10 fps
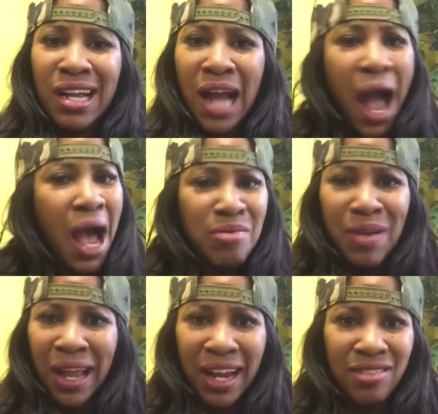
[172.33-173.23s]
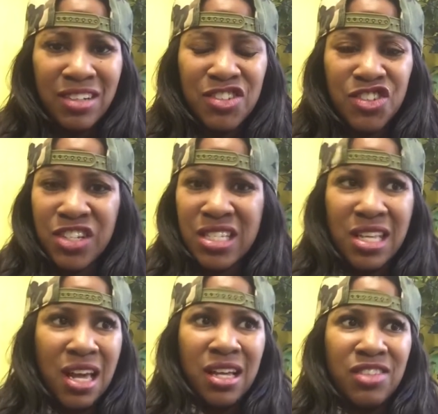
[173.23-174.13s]
godparents, just
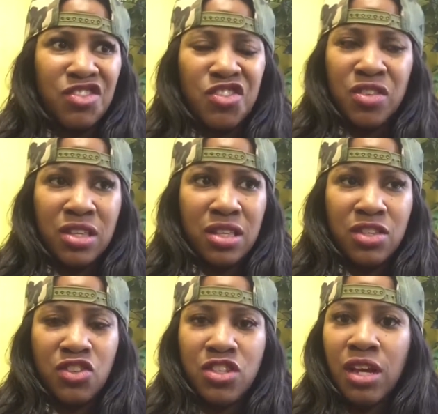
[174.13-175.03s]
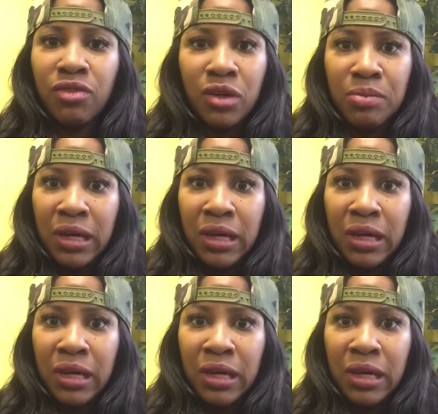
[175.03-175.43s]
different